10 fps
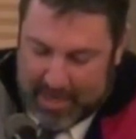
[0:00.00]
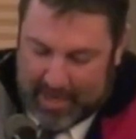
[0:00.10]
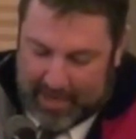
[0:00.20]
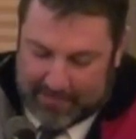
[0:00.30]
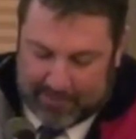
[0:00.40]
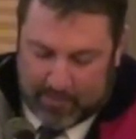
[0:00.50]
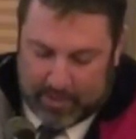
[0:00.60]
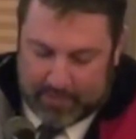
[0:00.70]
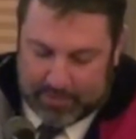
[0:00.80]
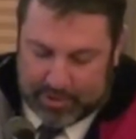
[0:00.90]
and after
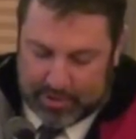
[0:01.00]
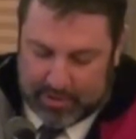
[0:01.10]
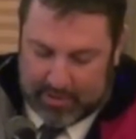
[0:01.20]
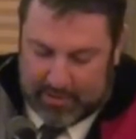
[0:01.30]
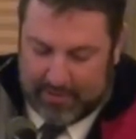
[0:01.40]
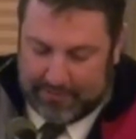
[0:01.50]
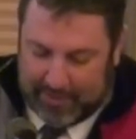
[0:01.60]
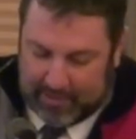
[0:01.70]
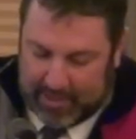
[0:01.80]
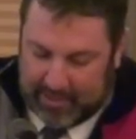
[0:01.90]
what I'm sure
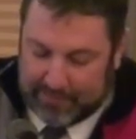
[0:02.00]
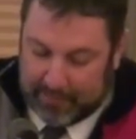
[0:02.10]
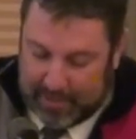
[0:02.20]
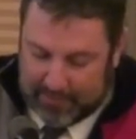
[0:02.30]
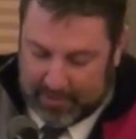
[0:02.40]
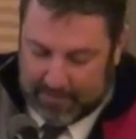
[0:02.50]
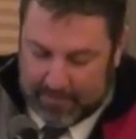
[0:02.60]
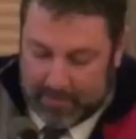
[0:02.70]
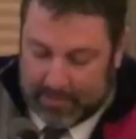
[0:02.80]
felt like forever,